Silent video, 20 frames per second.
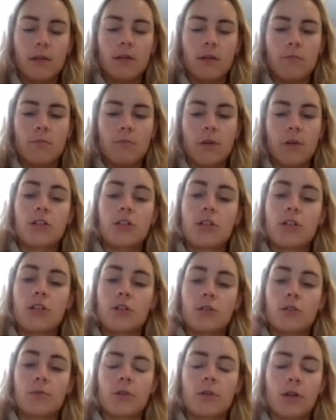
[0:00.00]
But
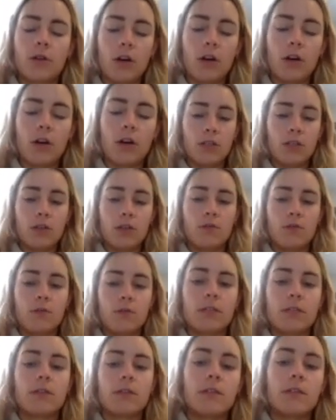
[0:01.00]
children will often use
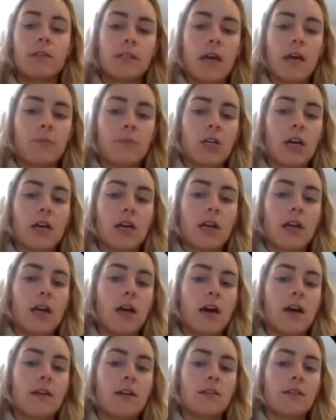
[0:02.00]
Snapchat
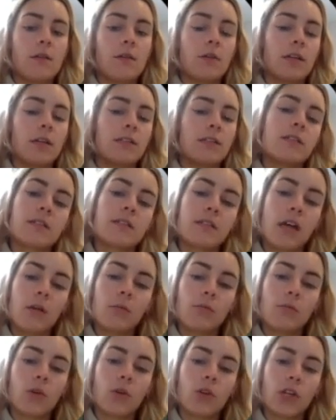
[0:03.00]
as a place to
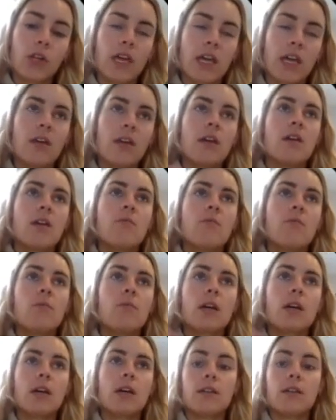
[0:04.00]
cyberbully
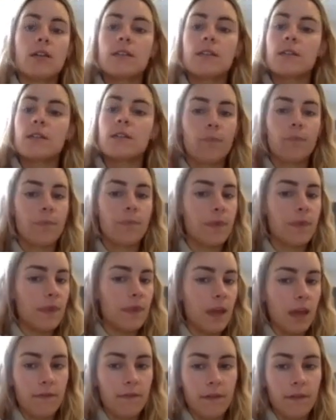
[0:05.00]
because
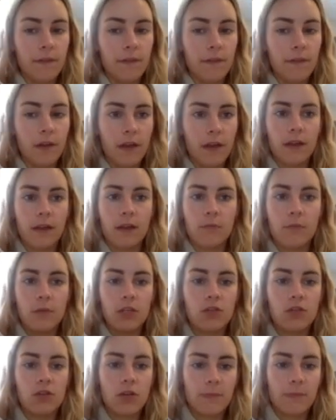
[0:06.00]
they feel nothing can be
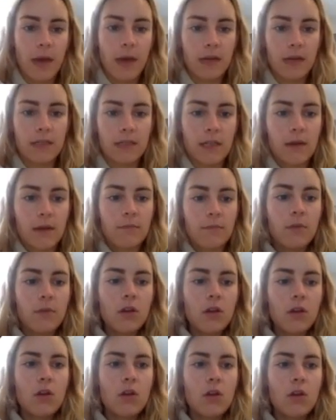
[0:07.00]
traced back to them.
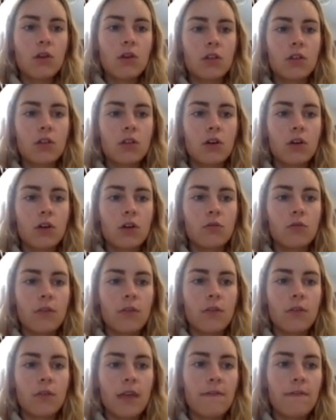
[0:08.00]
So
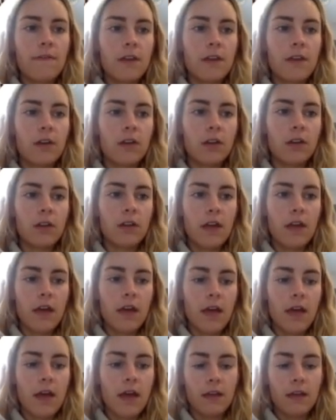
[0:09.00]
they feel
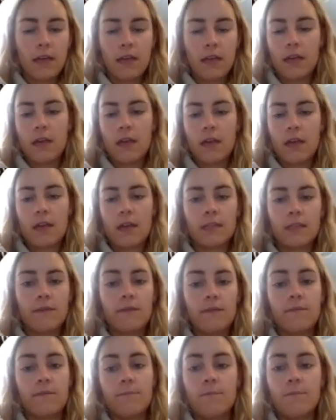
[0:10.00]
as if
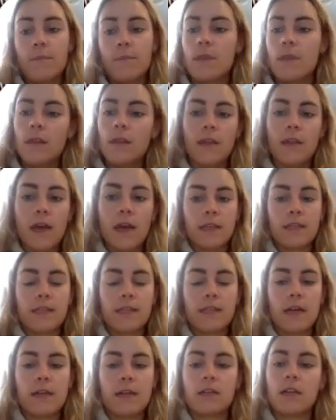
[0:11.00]
they
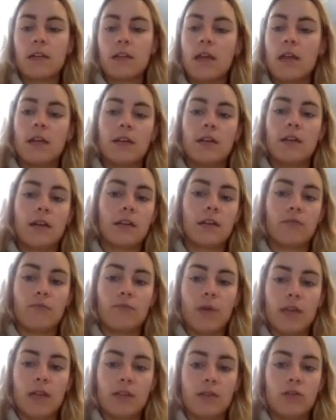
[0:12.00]
send a negative
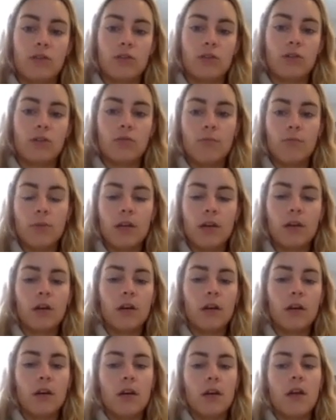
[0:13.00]
message to a peer,